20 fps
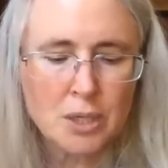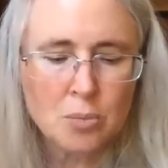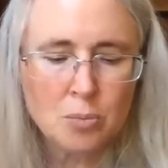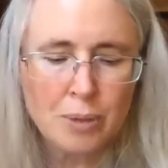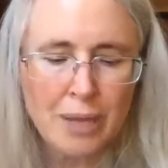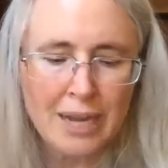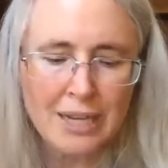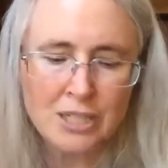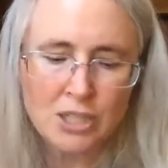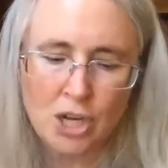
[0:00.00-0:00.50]

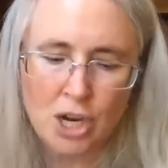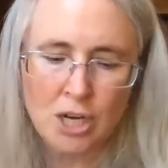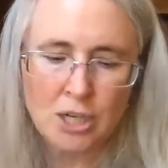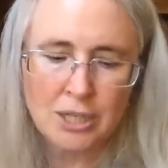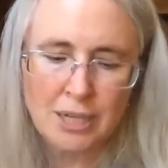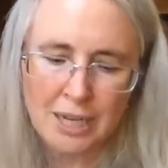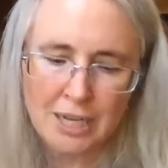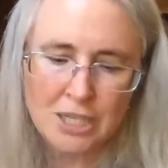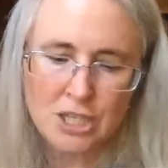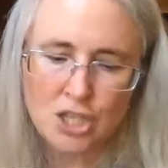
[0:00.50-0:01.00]
Black Dog
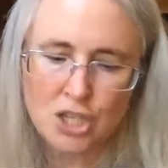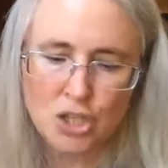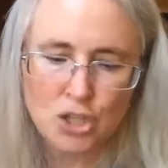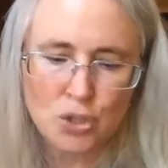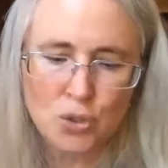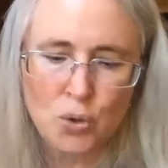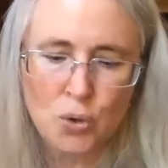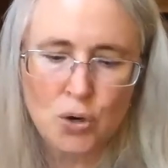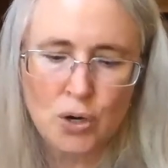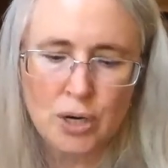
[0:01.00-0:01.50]
next to the
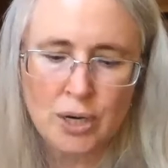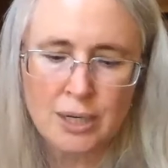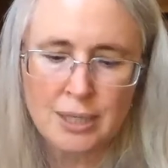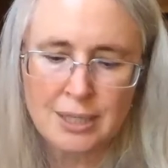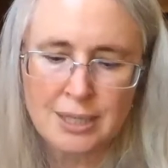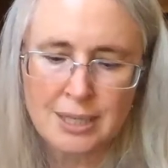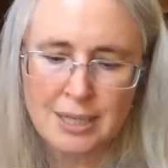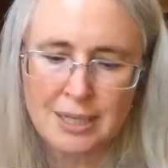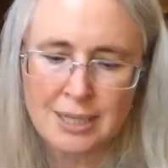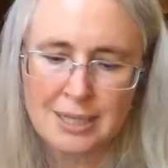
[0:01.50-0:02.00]
door and
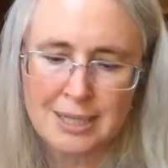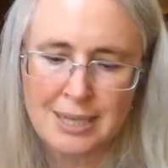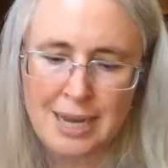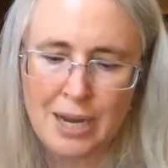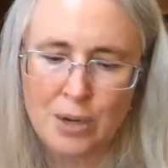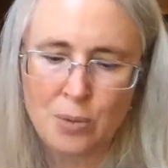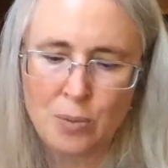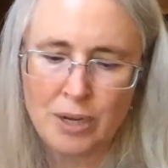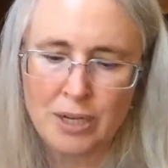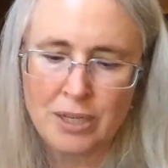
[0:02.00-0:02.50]
sitting
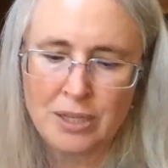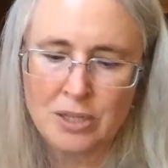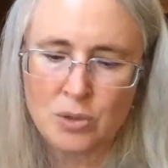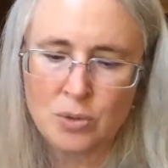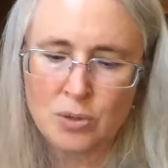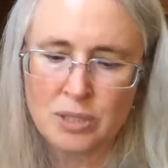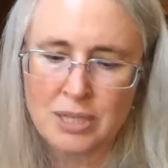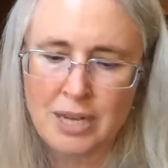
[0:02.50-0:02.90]
sideways so as